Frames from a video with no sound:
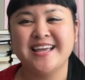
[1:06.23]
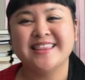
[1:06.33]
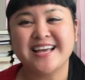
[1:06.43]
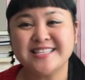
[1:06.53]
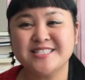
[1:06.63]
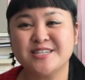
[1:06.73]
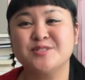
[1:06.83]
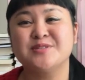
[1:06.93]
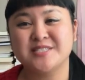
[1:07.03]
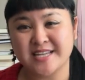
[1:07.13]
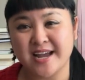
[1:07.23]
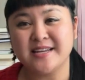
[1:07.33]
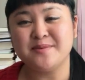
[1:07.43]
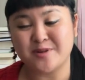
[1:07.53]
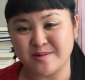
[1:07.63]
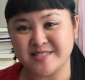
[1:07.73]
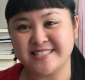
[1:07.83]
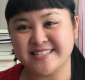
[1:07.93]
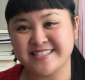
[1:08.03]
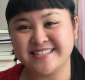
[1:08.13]
That starts with tiny
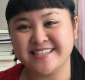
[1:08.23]
promises.